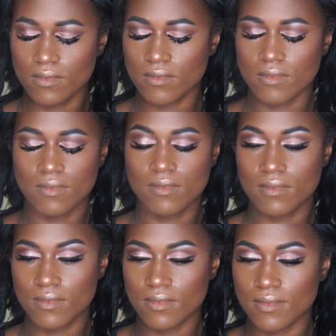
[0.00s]

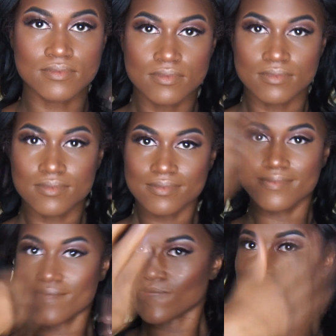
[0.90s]
and I'm
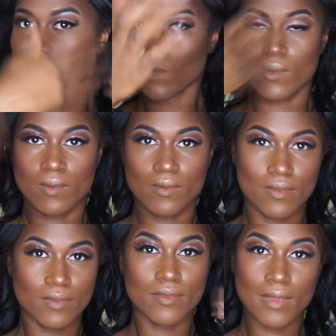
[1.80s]
gonna apply my
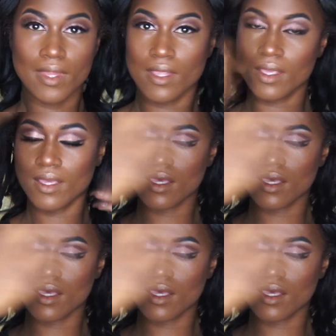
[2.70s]
Essential Co